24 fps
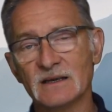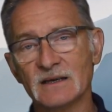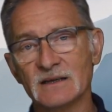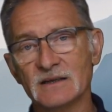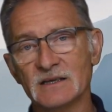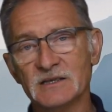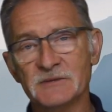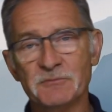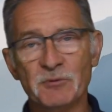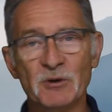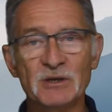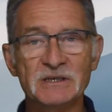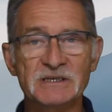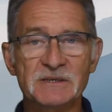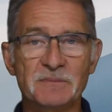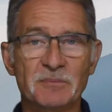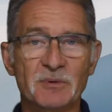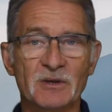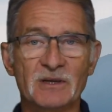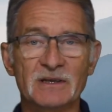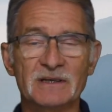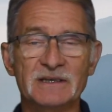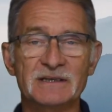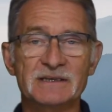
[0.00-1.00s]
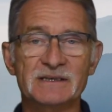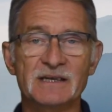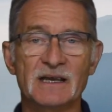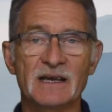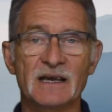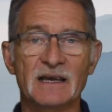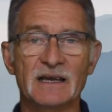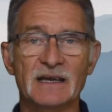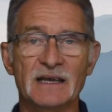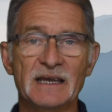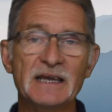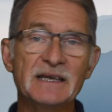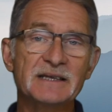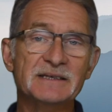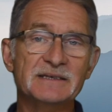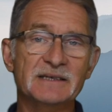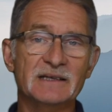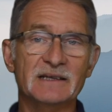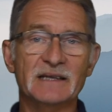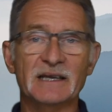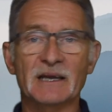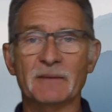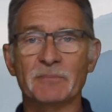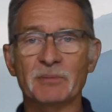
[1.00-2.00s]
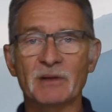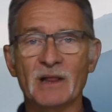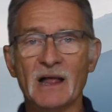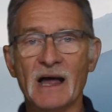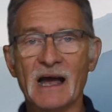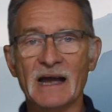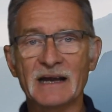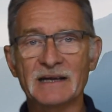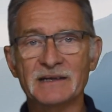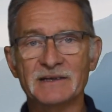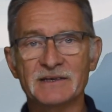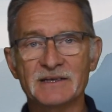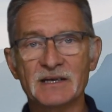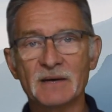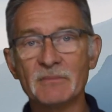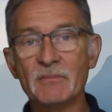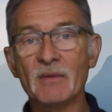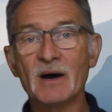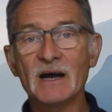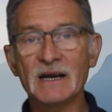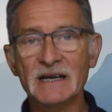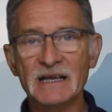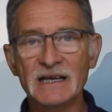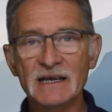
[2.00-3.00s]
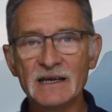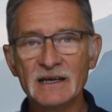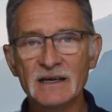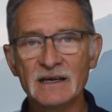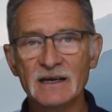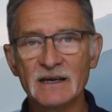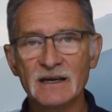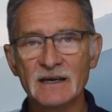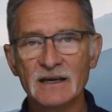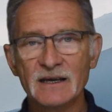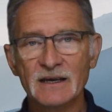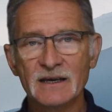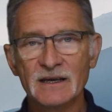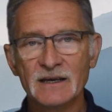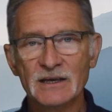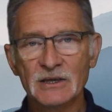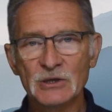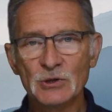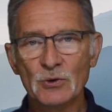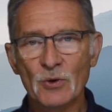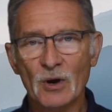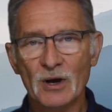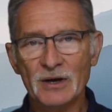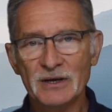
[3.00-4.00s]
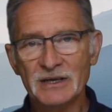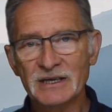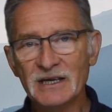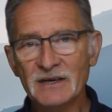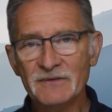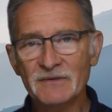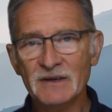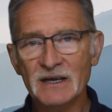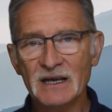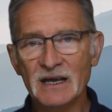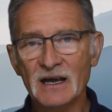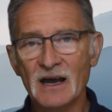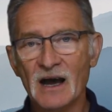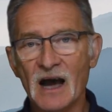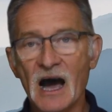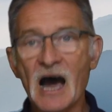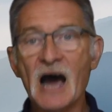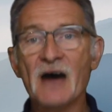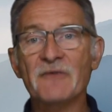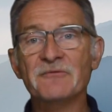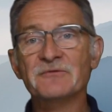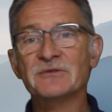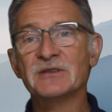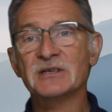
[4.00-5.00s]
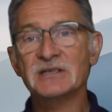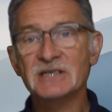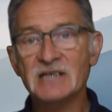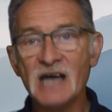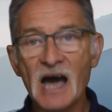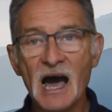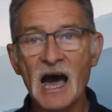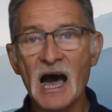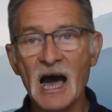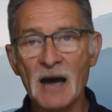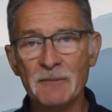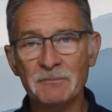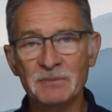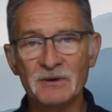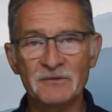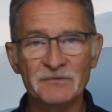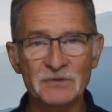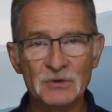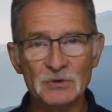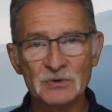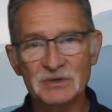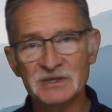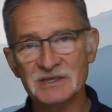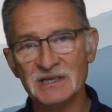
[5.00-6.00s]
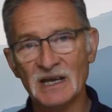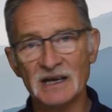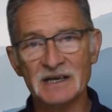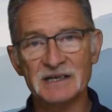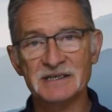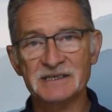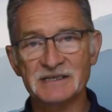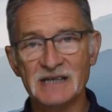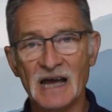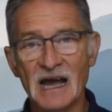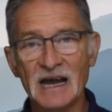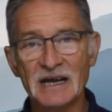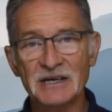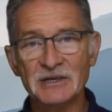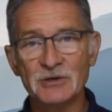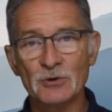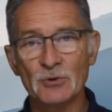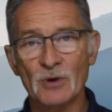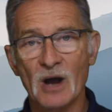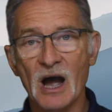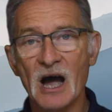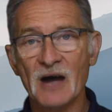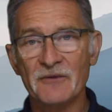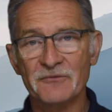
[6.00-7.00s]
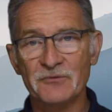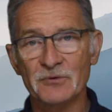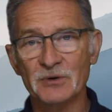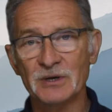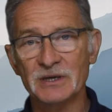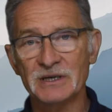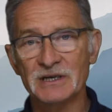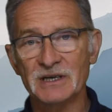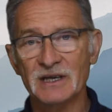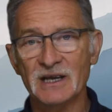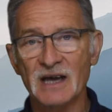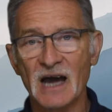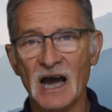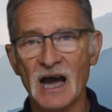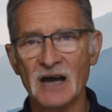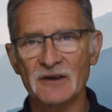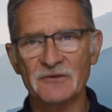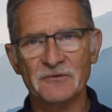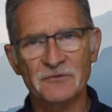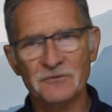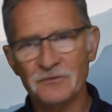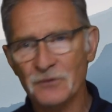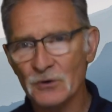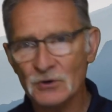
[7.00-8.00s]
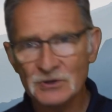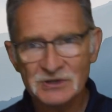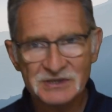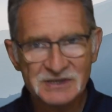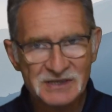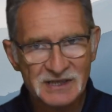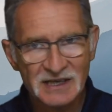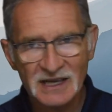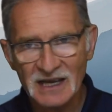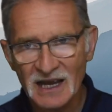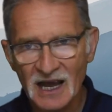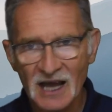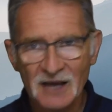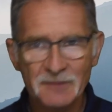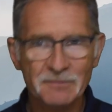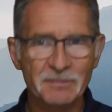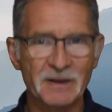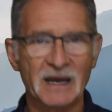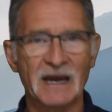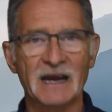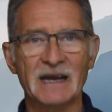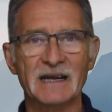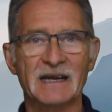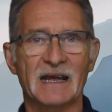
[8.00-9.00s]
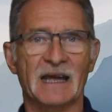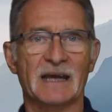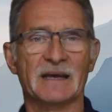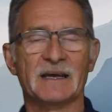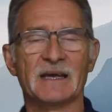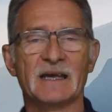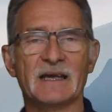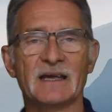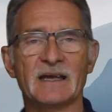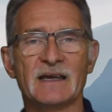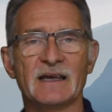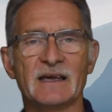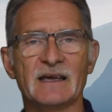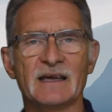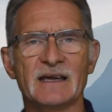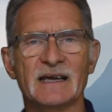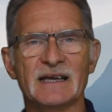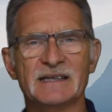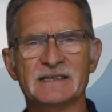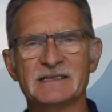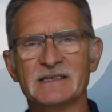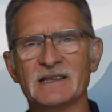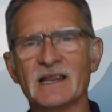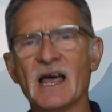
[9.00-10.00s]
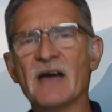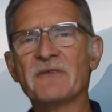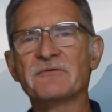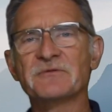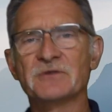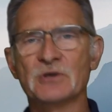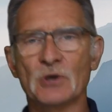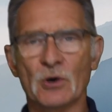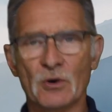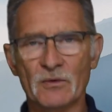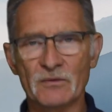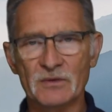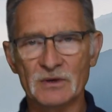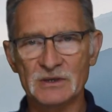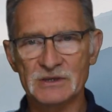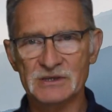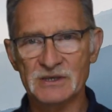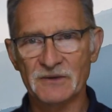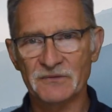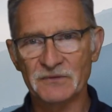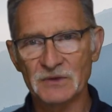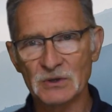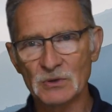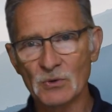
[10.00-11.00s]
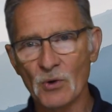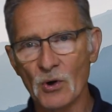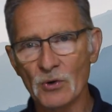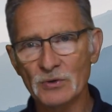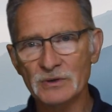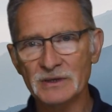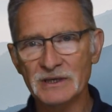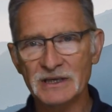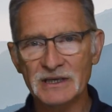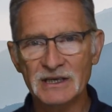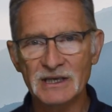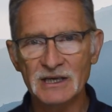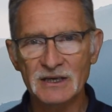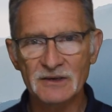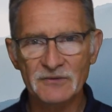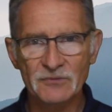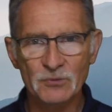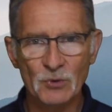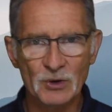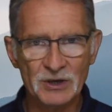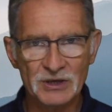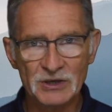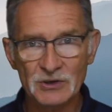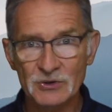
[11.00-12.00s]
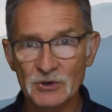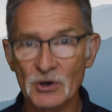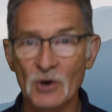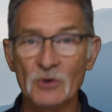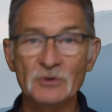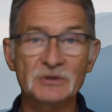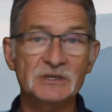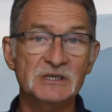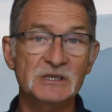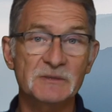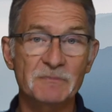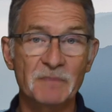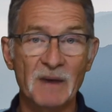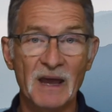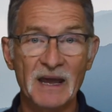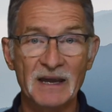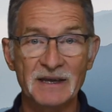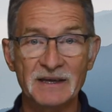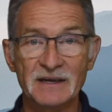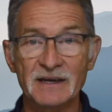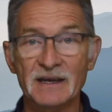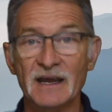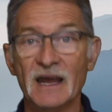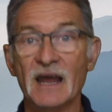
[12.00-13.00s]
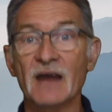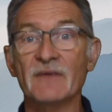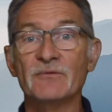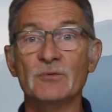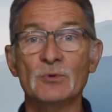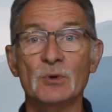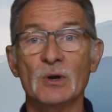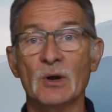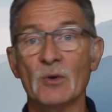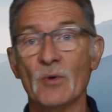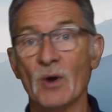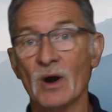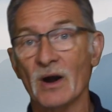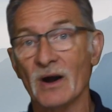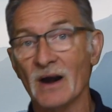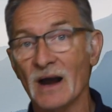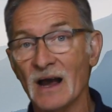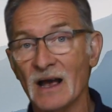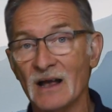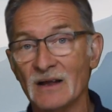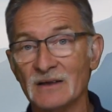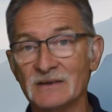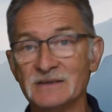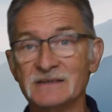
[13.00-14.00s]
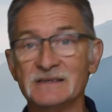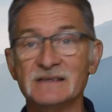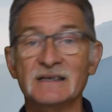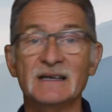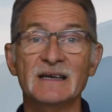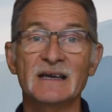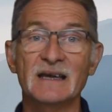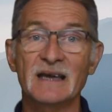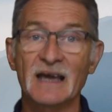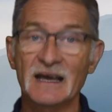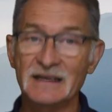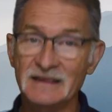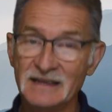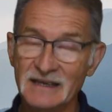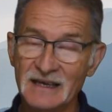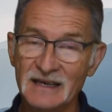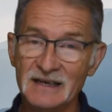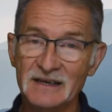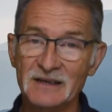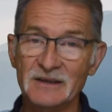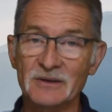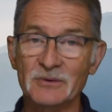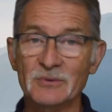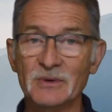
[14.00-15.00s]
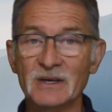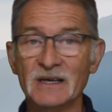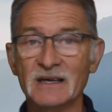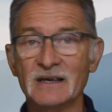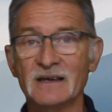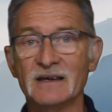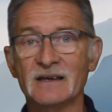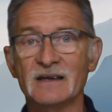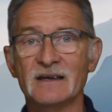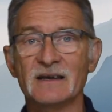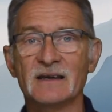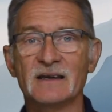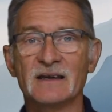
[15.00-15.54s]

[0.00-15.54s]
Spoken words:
This principle is easily applied to money. You are giving off the top if you set aside your offering to God first thing on payday. It's leftovers if you only give what you don't spend everywhere else at the end of the week.